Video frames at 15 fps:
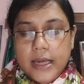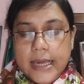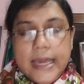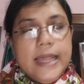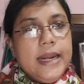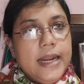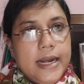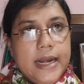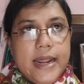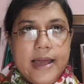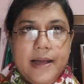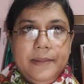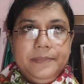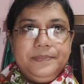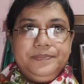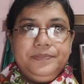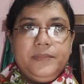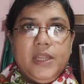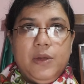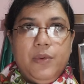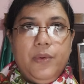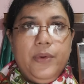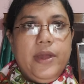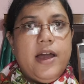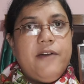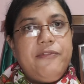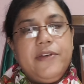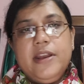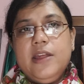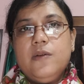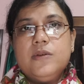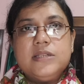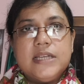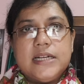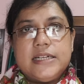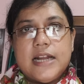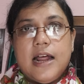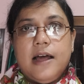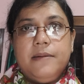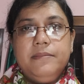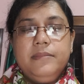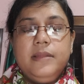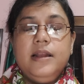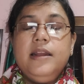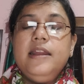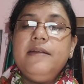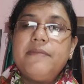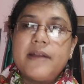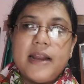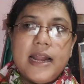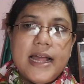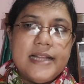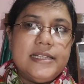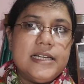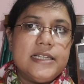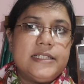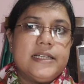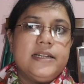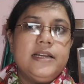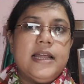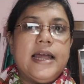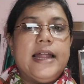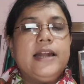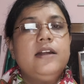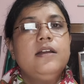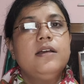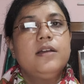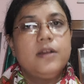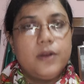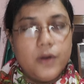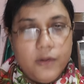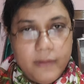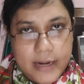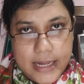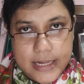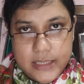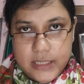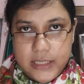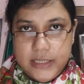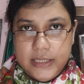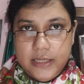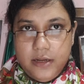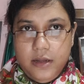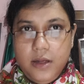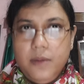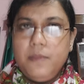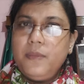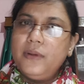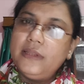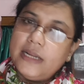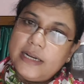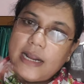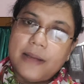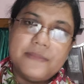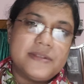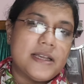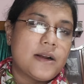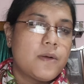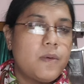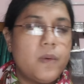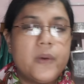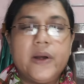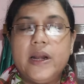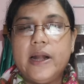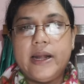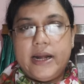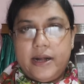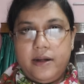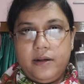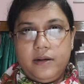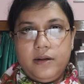In India, we often use the term liberalization and globalization. Both the terms are correlated.